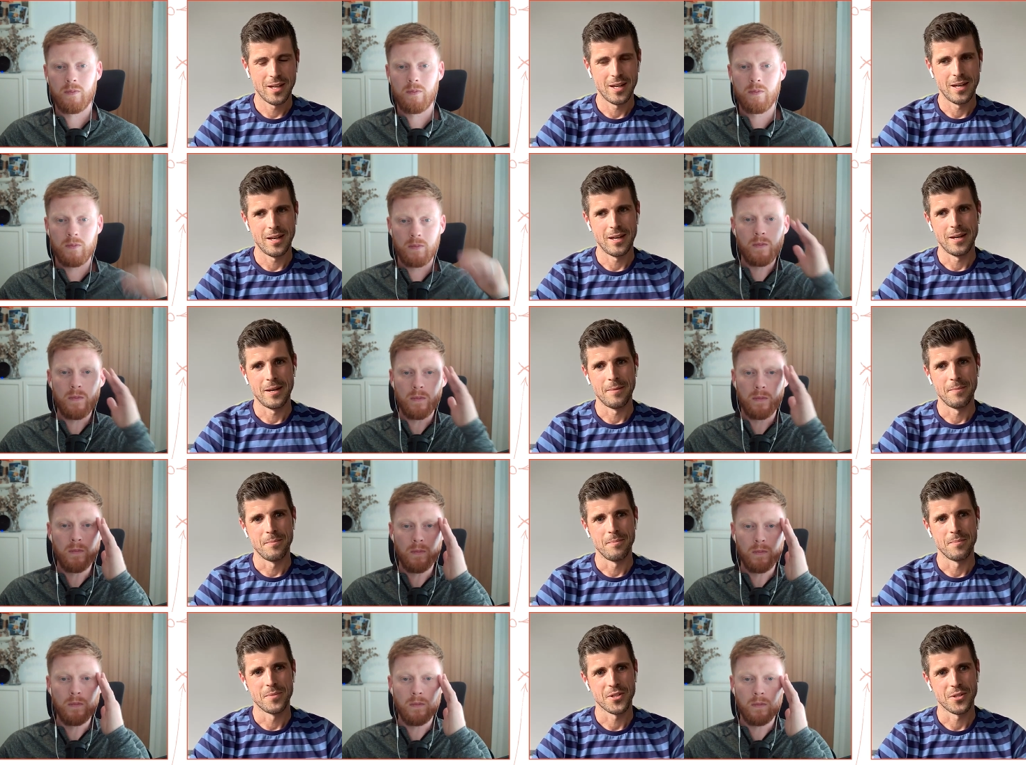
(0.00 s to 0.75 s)

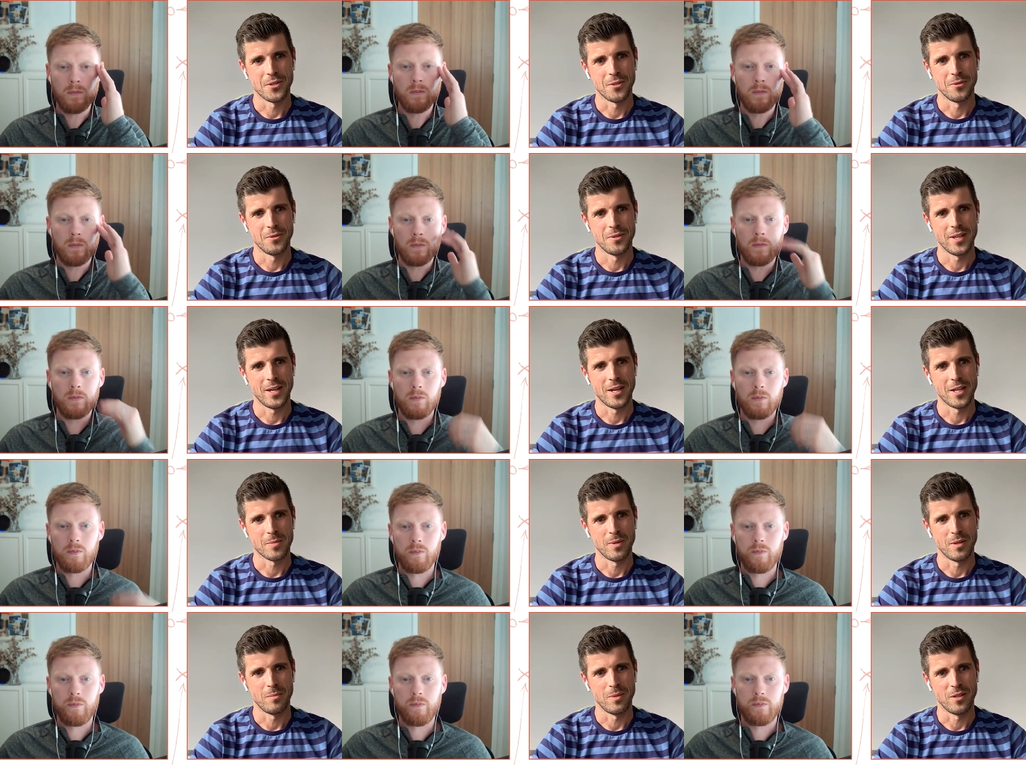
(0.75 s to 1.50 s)
Speaker 1: Um, so yeah,
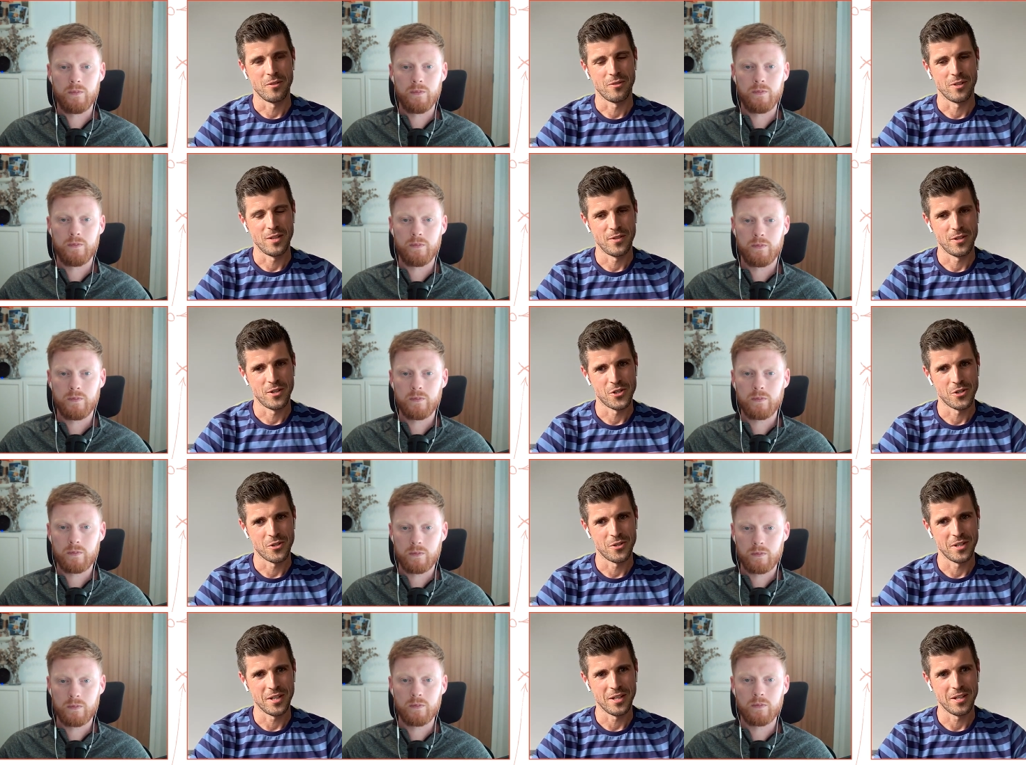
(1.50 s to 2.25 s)
it's been been a five year
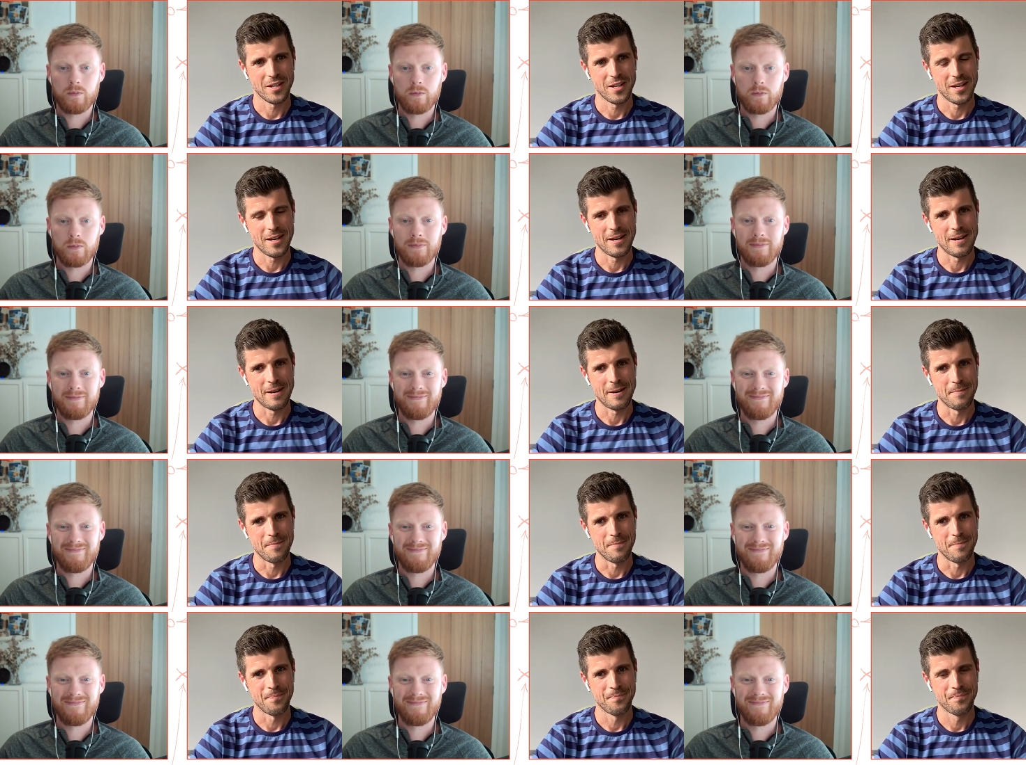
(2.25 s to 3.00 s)
journey.
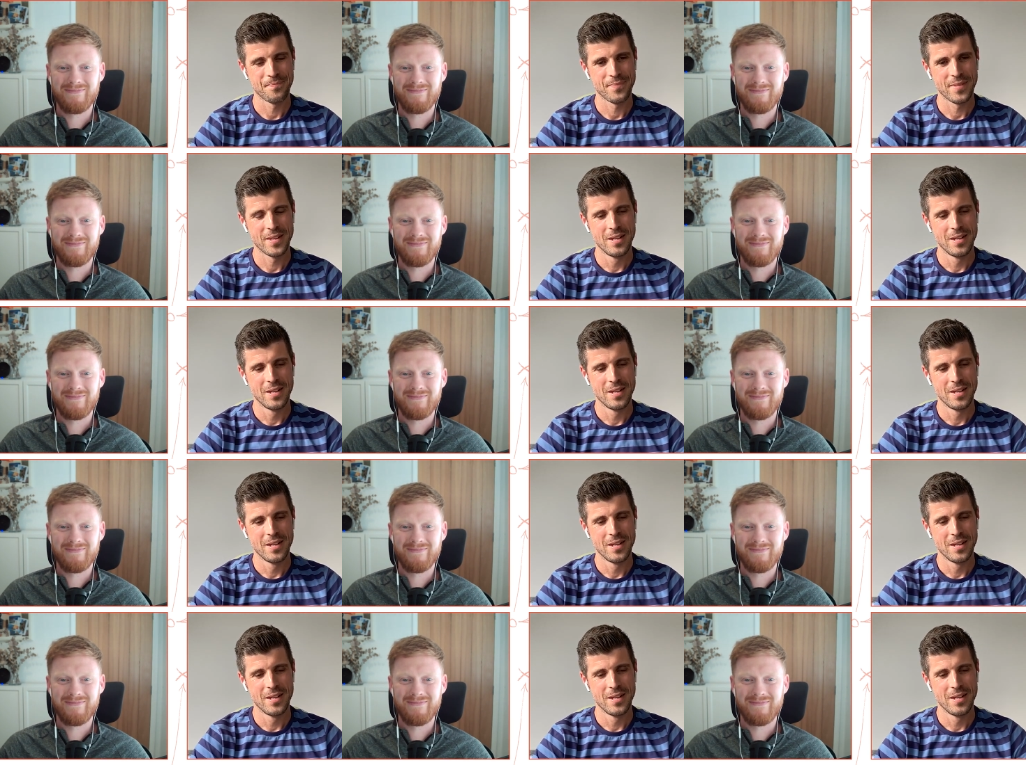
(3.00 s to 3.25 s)
Um,